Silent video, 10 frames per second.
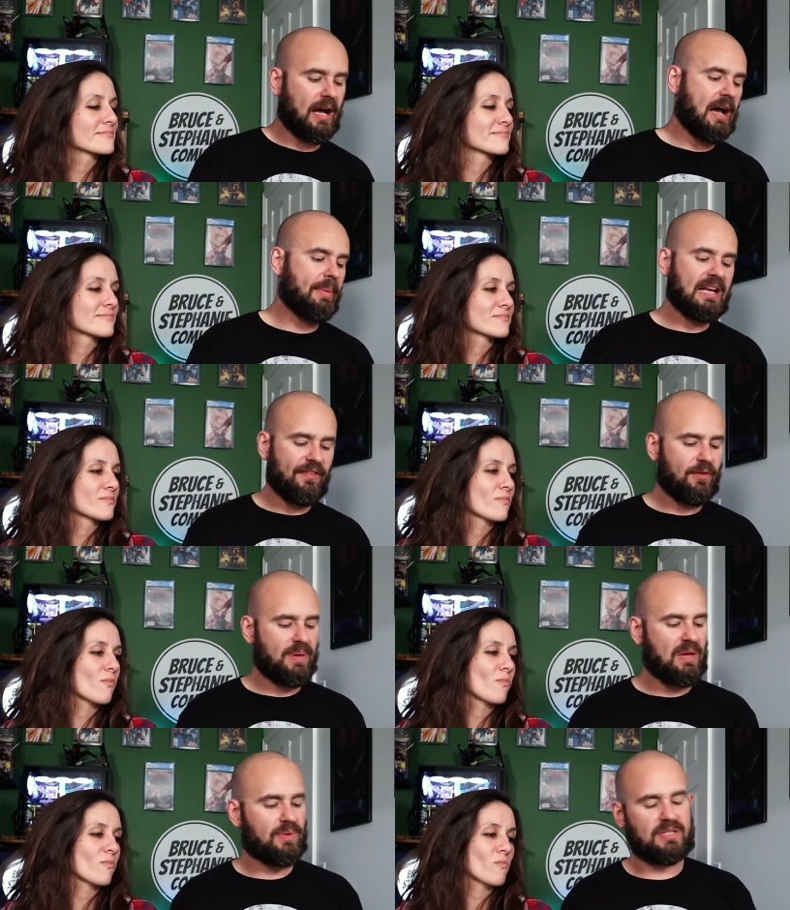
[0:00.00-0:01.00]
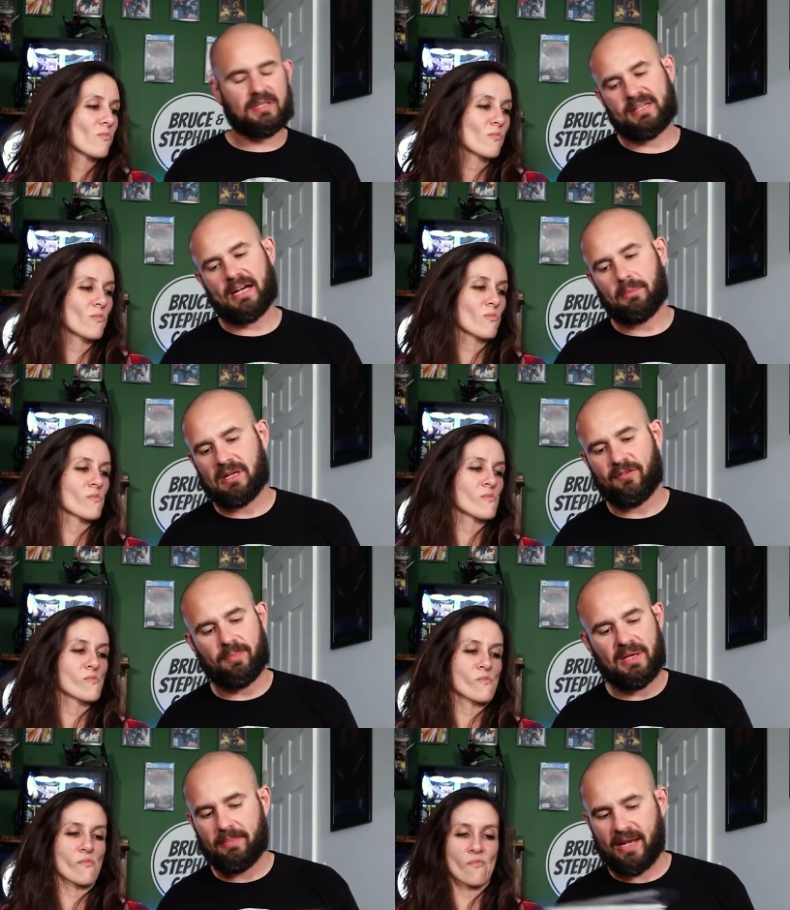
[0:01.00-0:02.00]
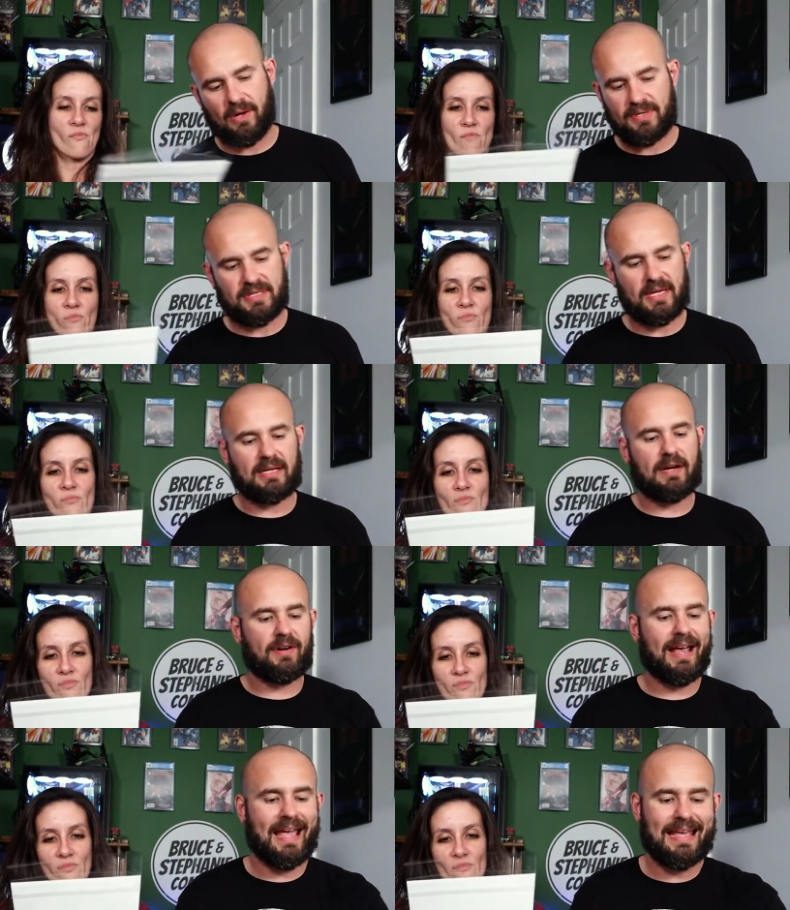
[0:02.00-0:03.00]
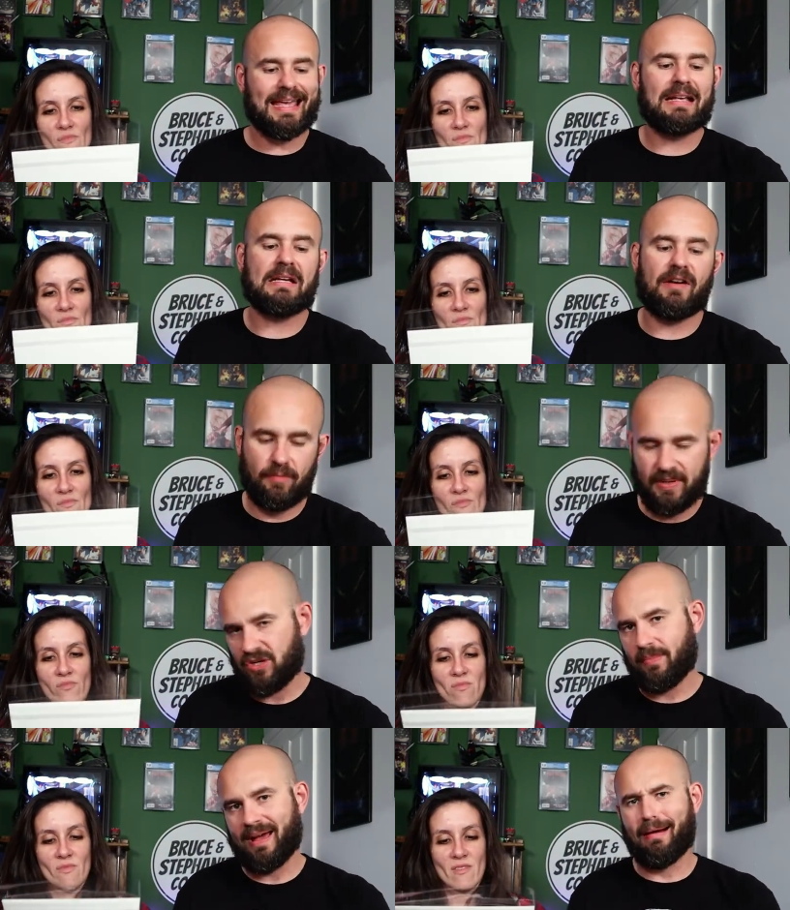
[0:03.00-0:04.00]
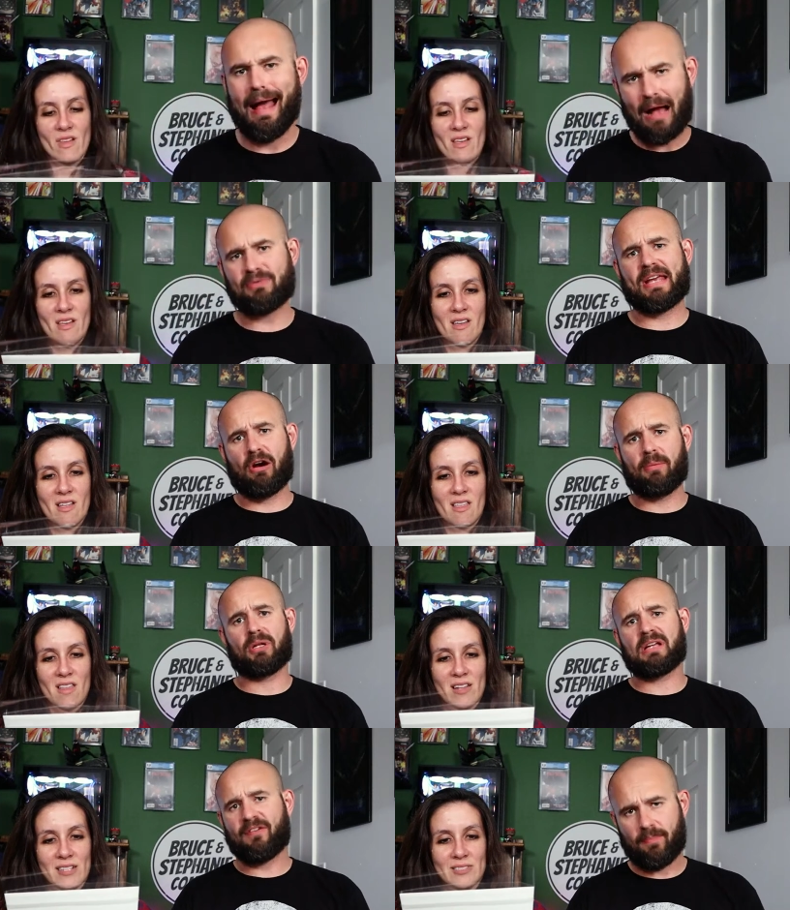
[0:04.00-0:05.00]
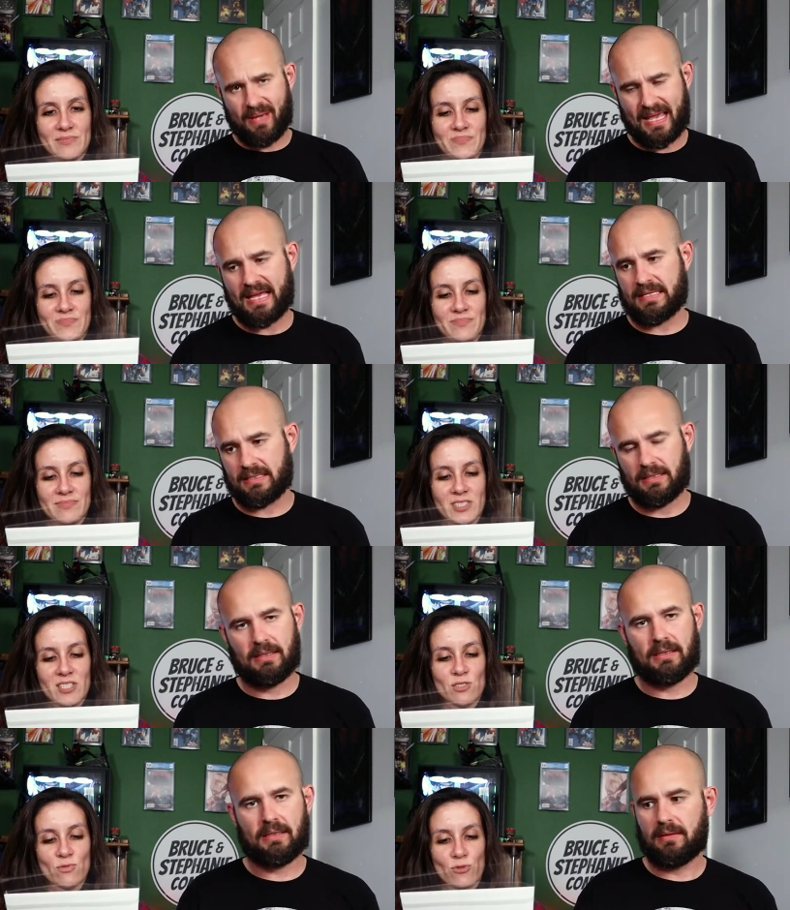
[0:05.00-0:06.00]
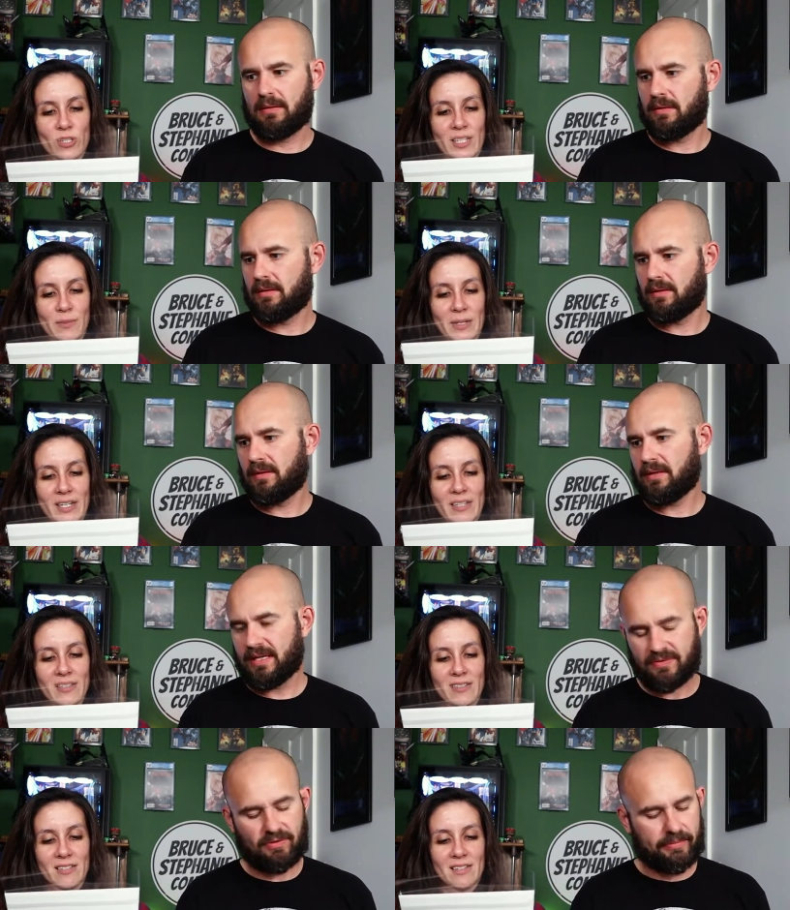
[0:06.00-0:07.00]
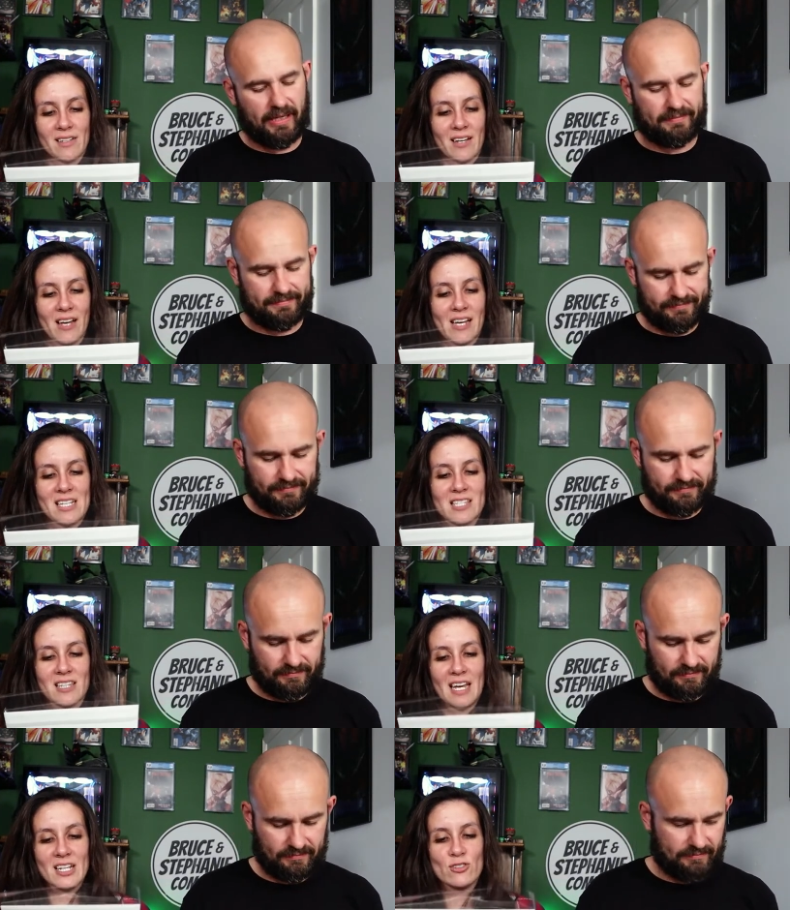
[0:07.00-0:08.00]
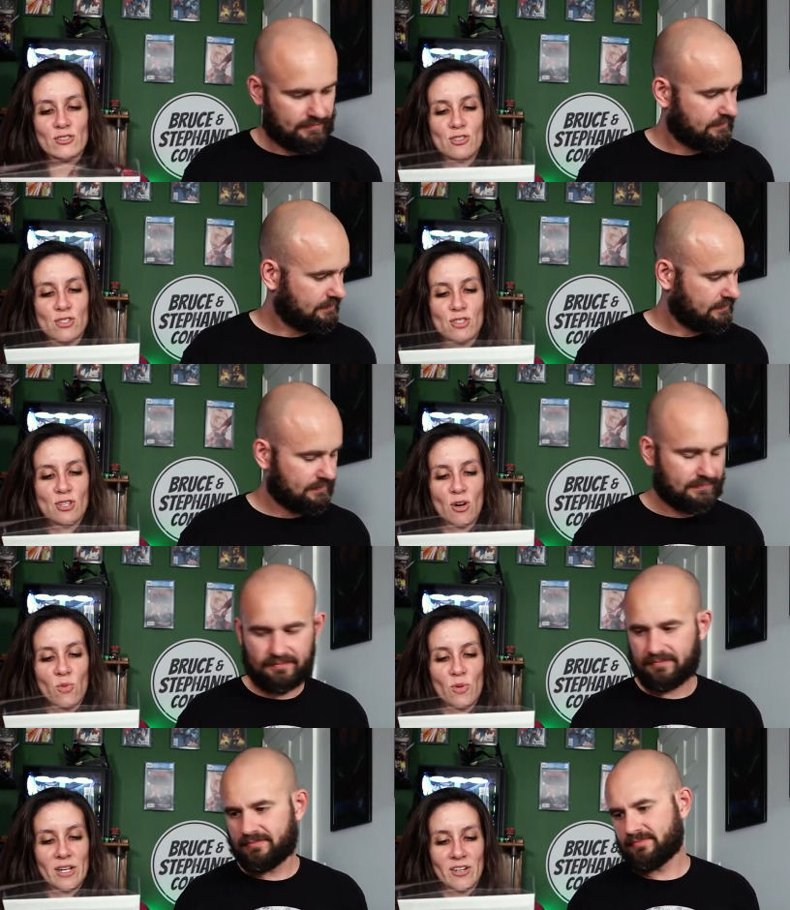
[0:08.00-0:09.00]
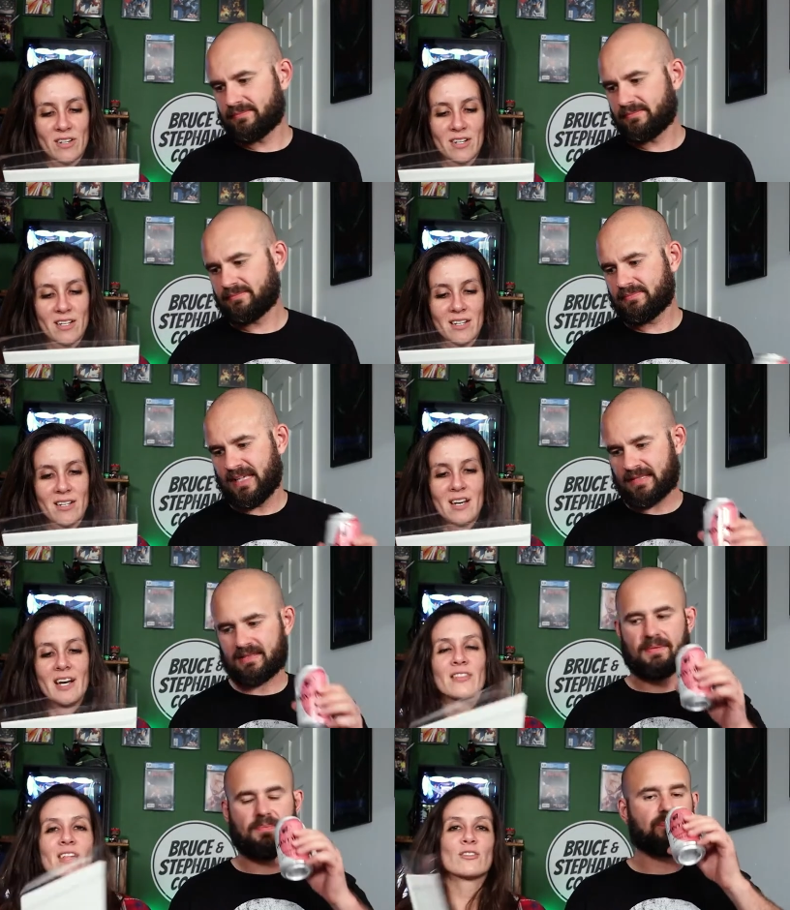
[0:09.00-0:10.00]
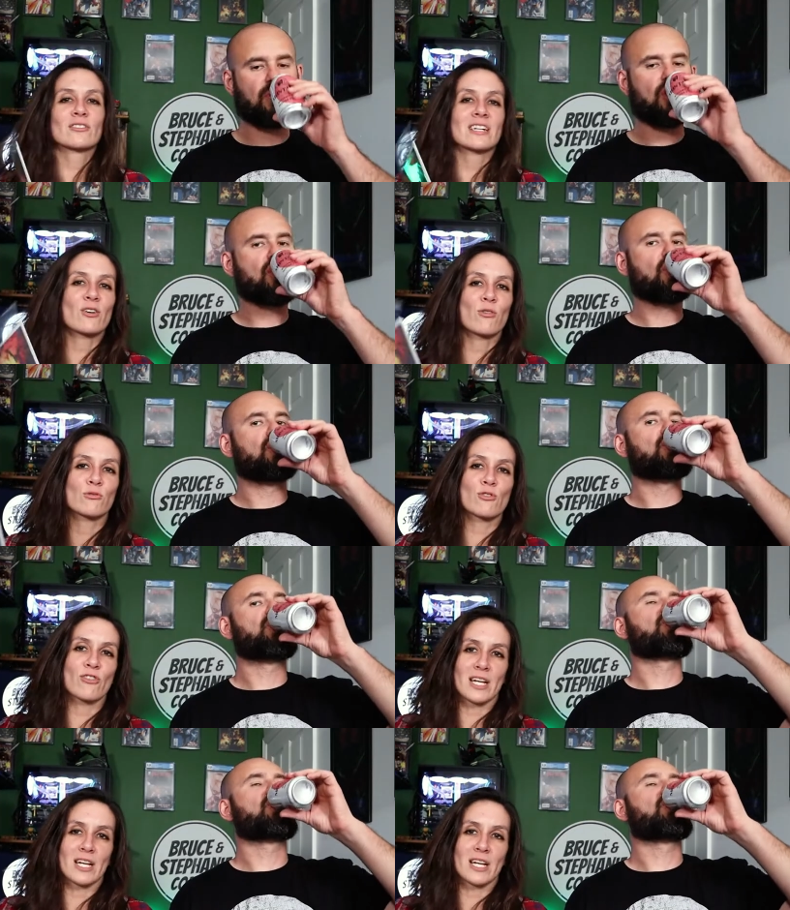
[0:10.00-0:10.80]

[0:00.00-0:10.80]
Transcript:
Speaker 1: Um, and cover B, which is a terrible cover B, but I always get cover A in cover B, no matter how terrible cover B is.
Speaker 2: This is really bad.
Speaker 1: It's really bad.
Speaker 2: His legs look so weird. Yes. They look like old